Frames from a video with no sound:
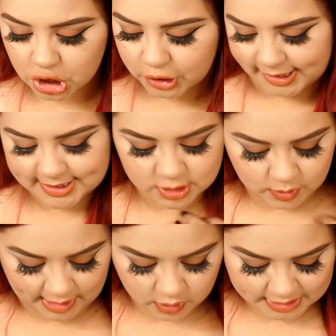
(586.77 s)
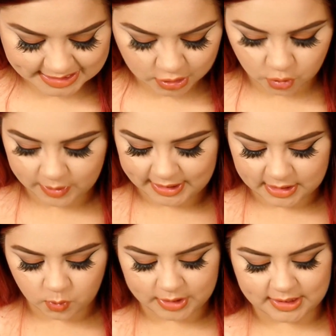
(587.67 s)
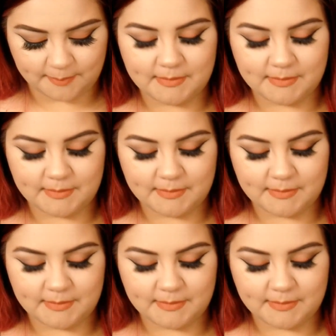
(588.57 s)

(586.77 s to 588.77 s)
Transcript: Okay, so now let's go in with the